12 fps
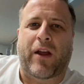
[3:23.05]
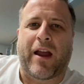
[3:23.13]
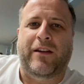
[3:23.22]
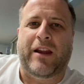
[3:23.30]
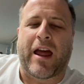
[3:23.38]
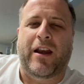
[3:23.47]

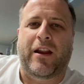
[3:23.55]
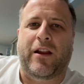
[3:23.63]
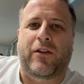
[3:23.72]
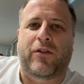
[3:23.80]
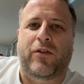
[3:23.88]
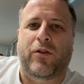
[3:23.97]

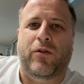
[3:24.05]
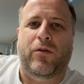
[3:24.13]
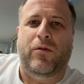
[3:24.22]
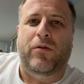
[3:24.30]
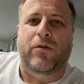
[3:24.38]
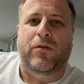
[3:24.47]
identity
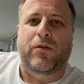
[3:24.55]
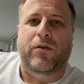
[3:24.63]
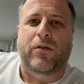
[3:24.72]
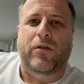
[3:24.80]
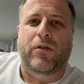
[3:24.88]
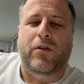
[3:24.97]
to
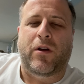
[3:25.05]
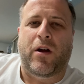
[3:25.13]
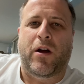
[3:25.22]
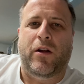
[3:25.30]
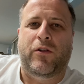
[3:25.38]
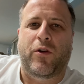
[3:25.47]

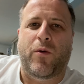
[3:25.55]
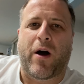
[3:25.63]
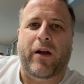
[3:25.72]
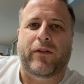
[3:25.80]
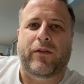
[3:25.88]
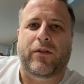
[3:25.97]
uh, to
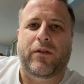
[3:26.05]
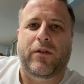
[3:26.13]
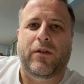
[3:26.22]
us.